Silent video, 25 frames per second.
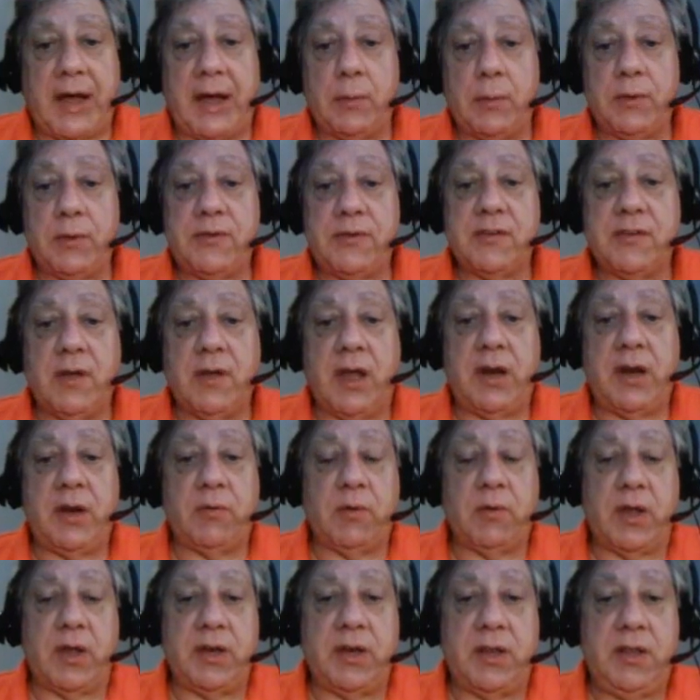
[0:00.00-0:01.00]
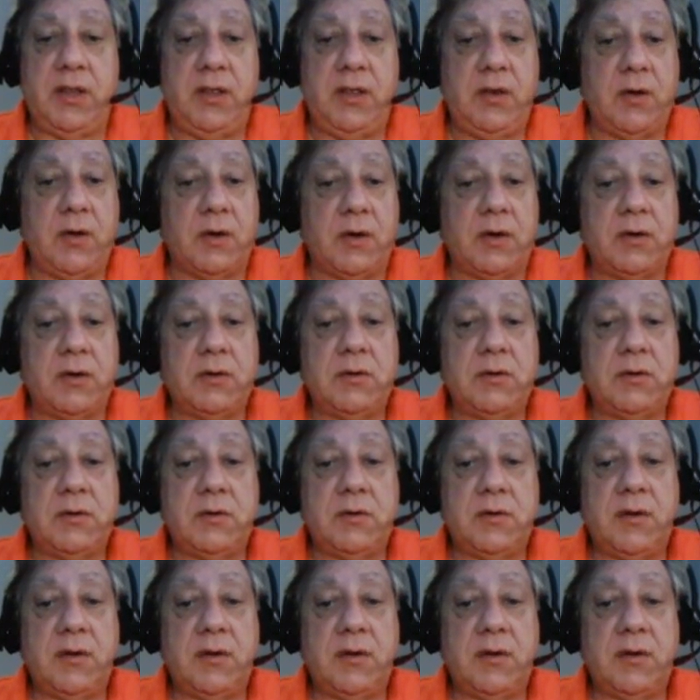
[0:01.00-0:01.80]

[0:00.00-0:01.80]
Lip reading: I would sign it right here